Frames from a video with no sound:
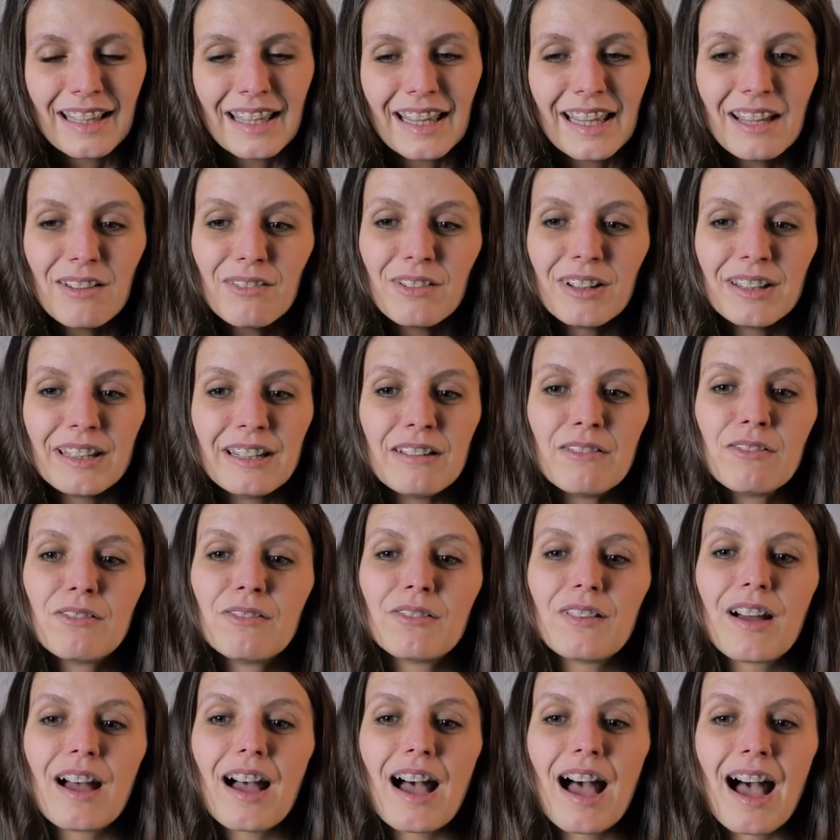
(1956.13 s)
even
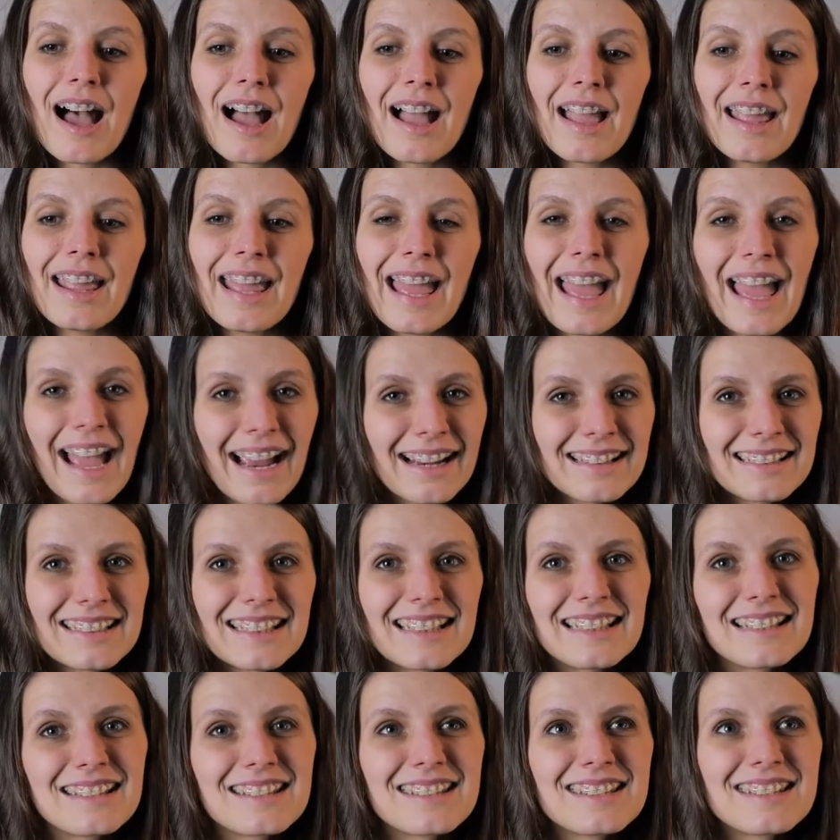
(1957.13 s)
if I act
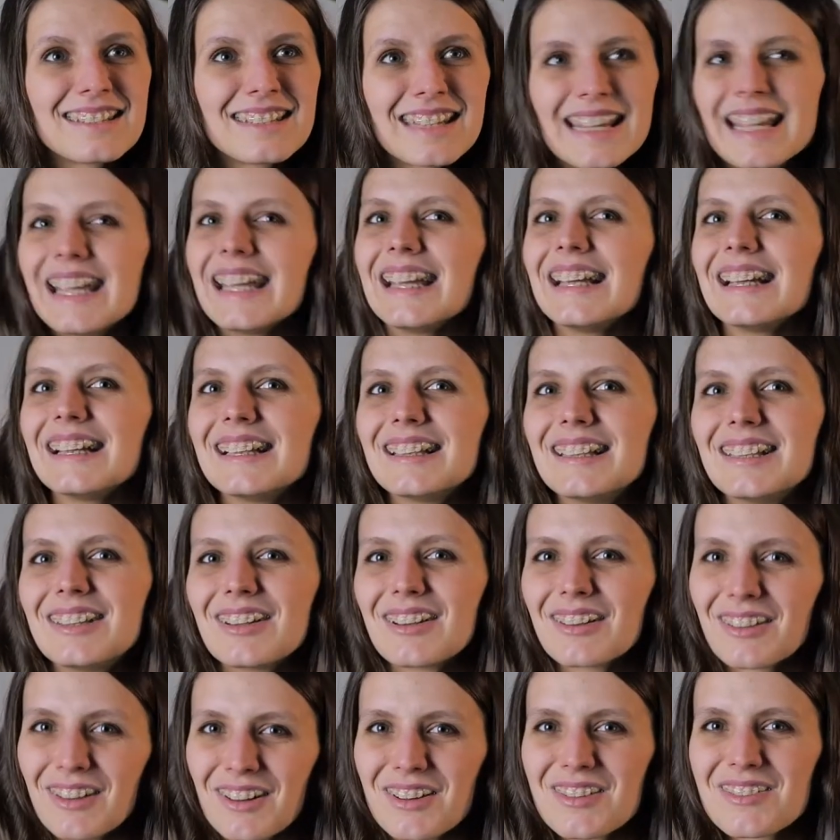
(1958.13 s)
and think the
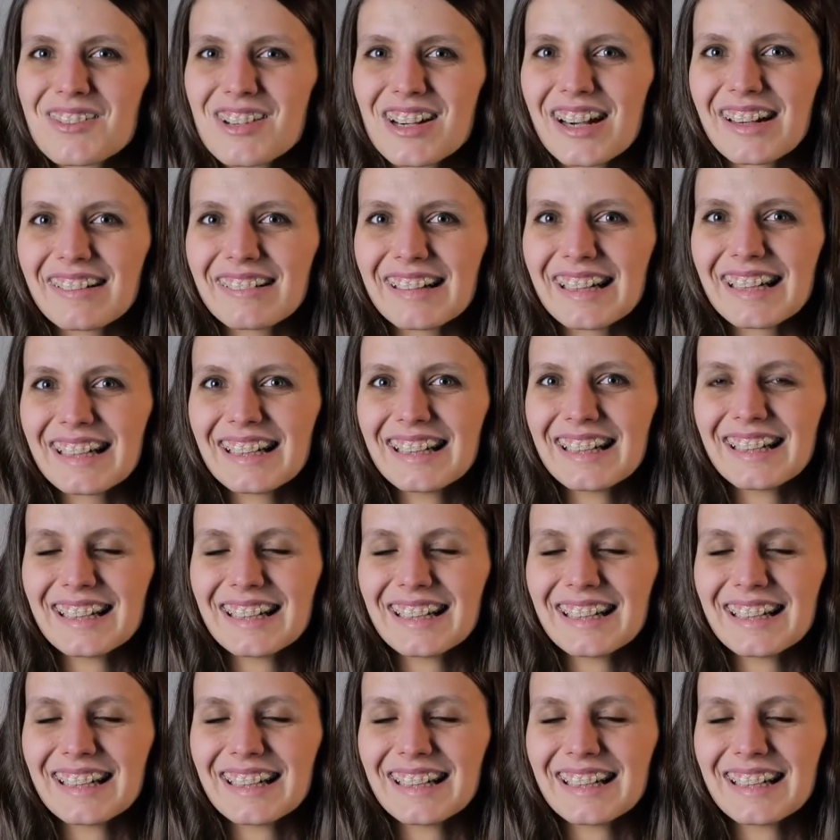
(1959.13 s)
contrary.